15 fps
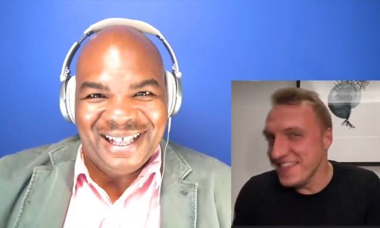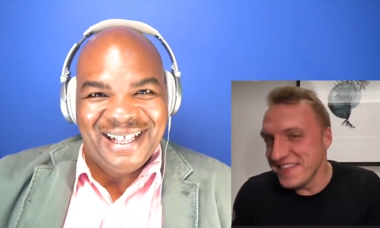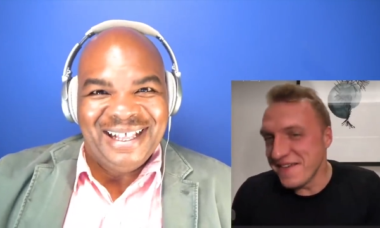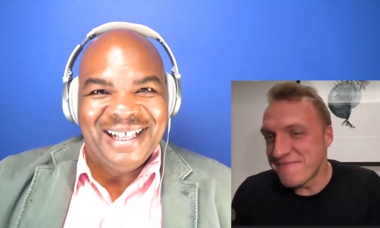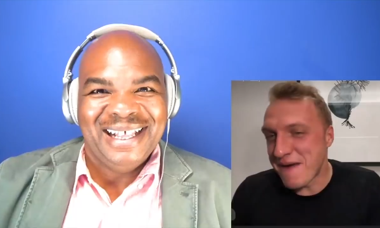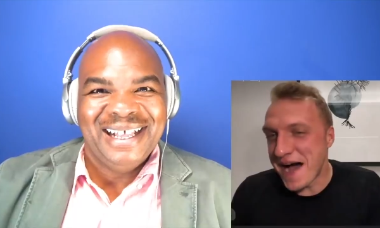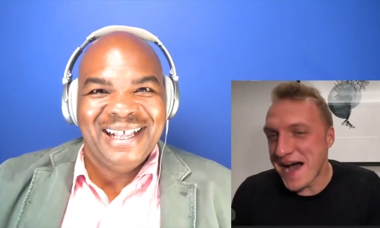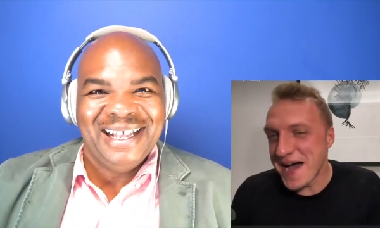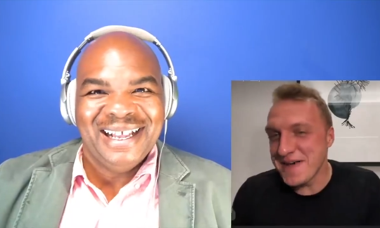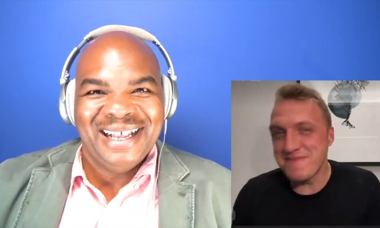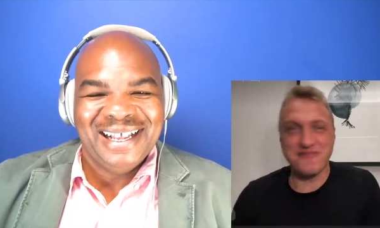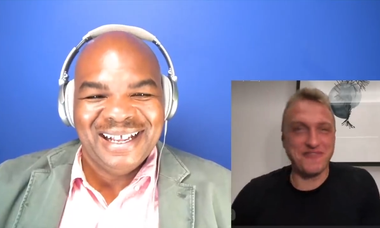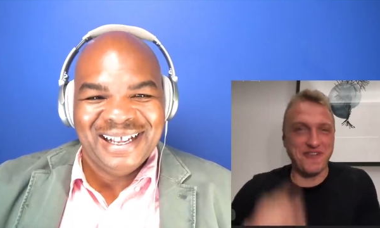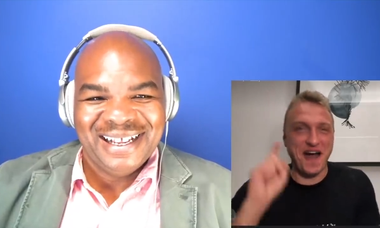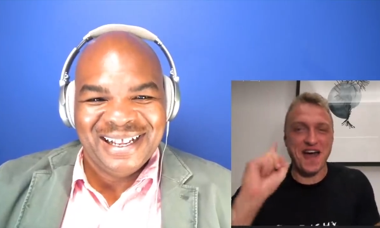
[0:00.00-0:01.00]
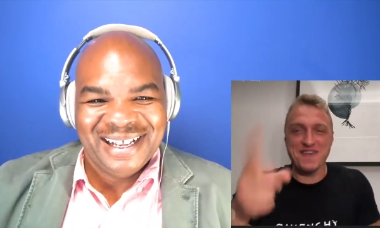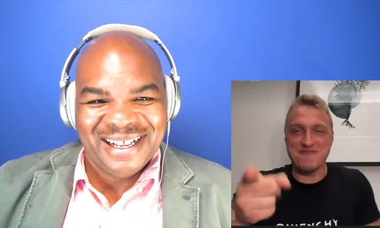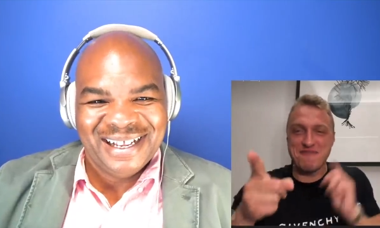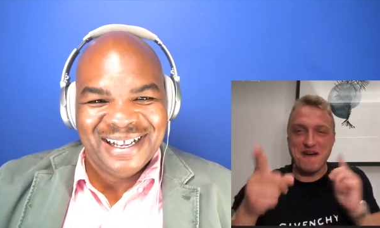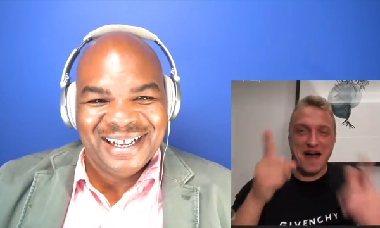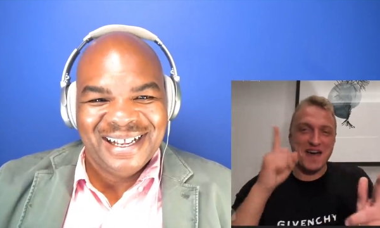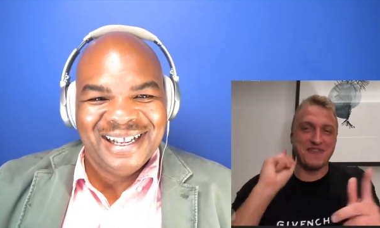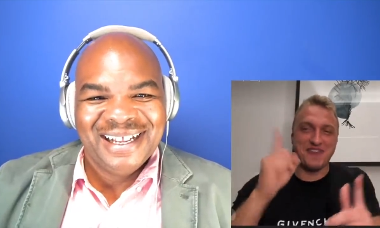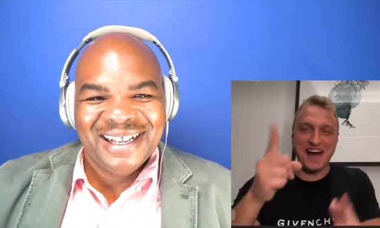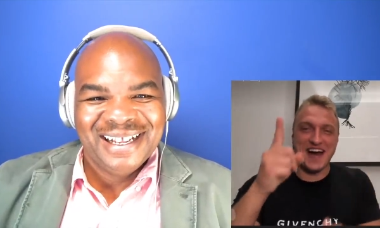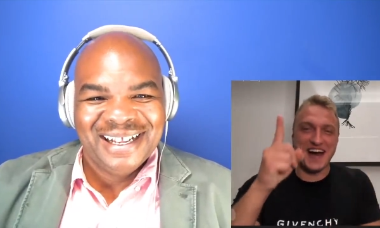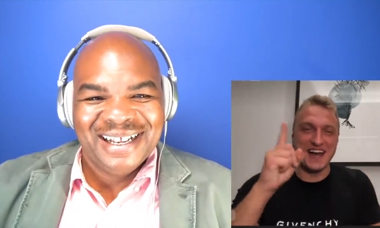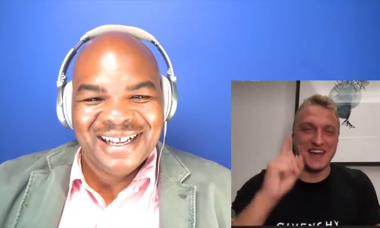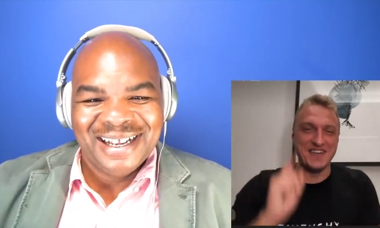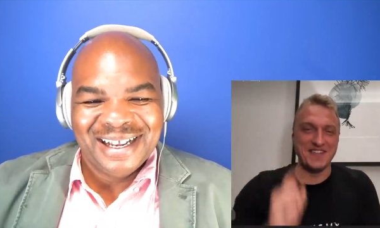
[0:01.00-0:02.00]
Speaker 1: In the pipe, five by
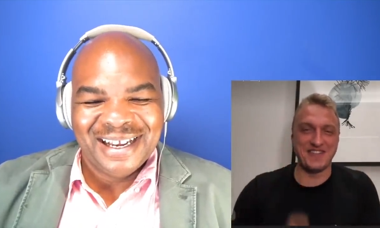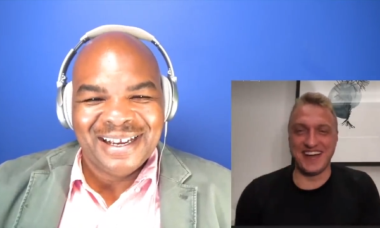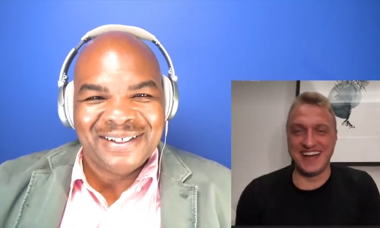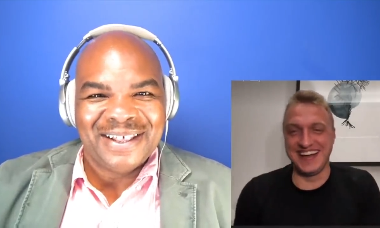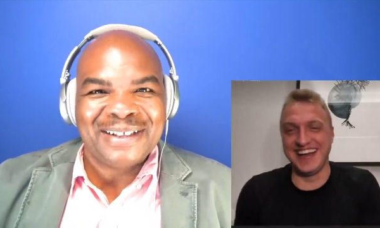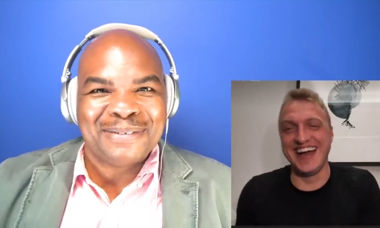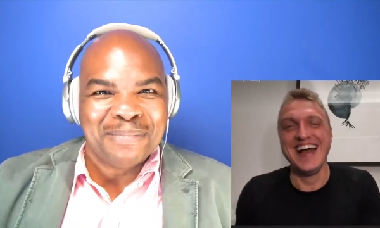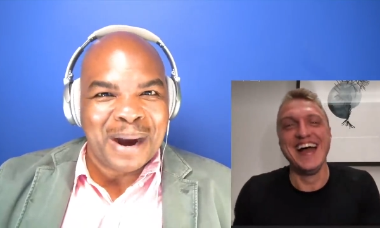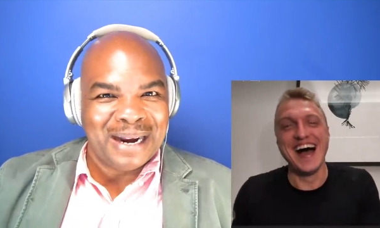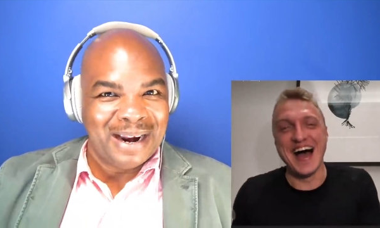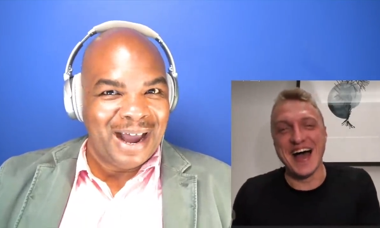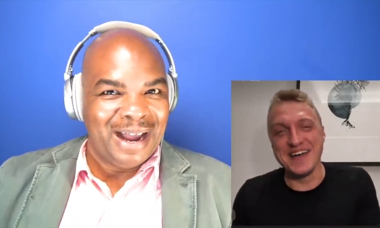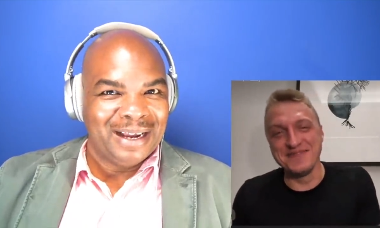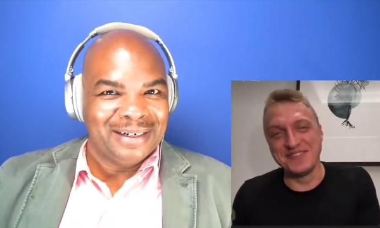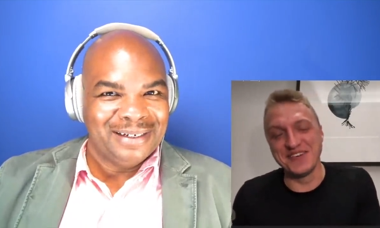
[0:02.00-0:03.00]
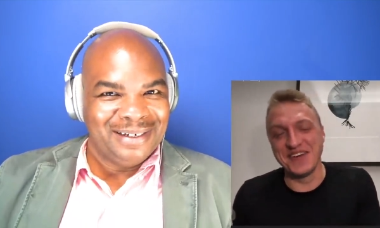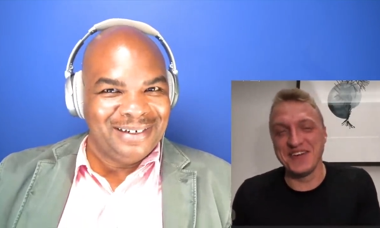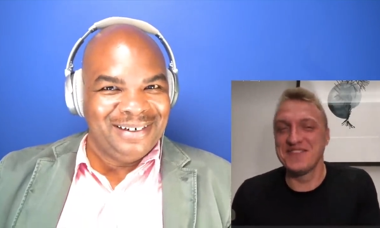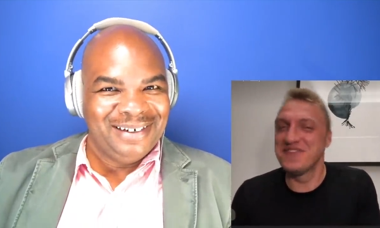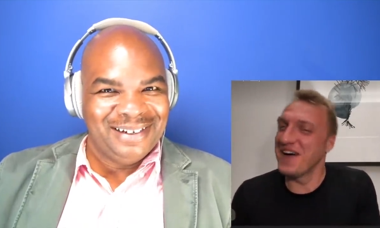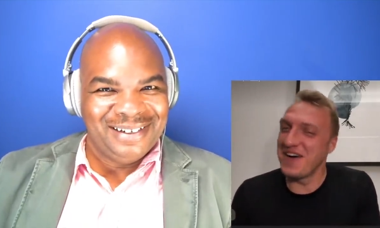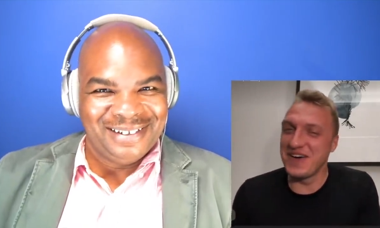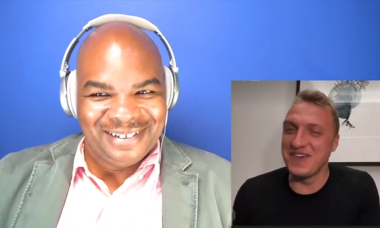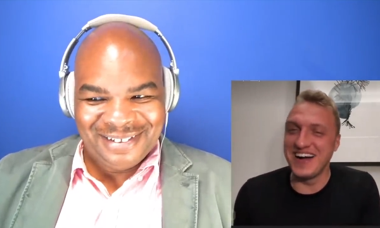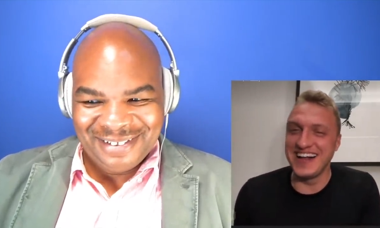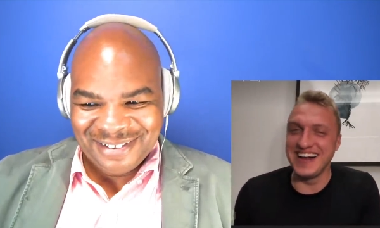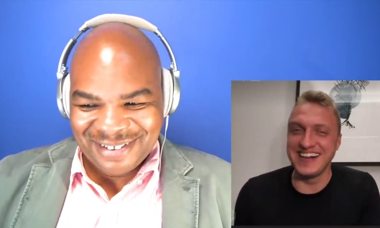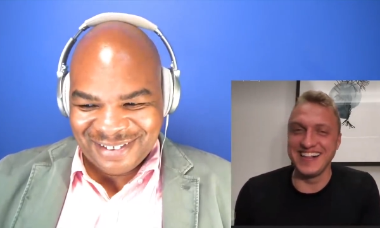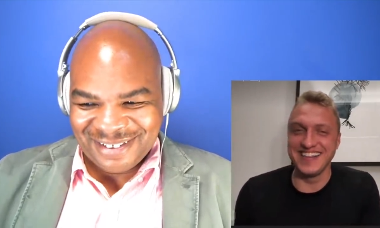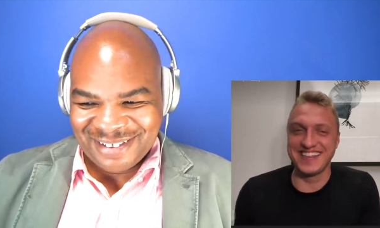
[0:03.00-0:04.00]
five. That's my life. I'm doing
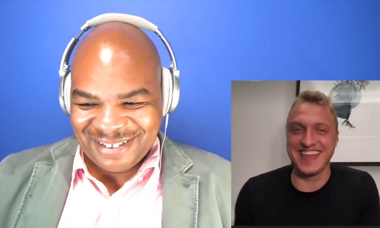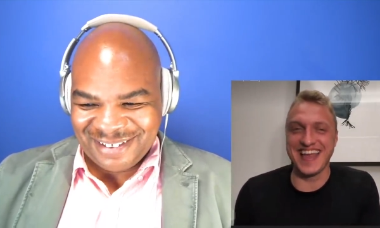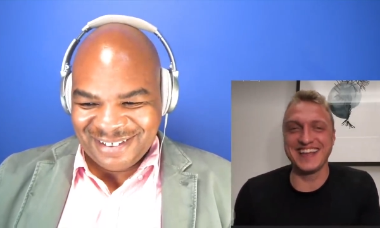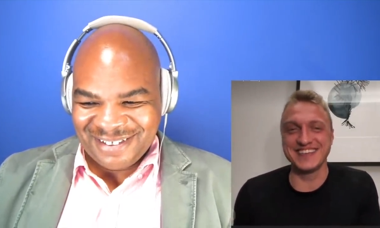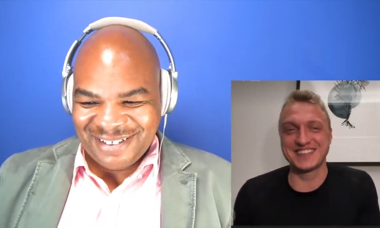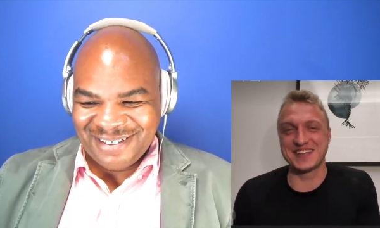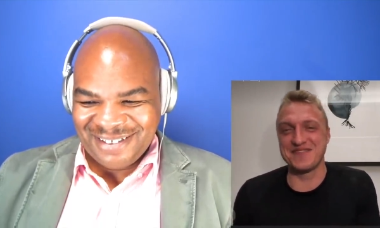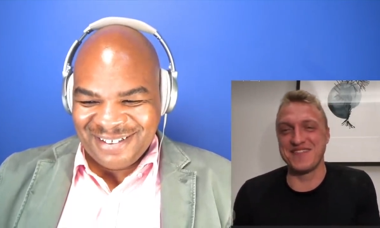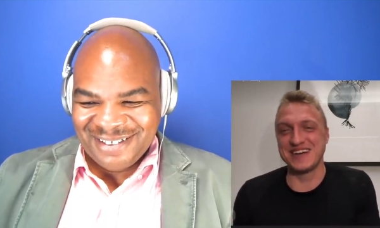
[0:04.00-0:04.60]
very well. Thank you so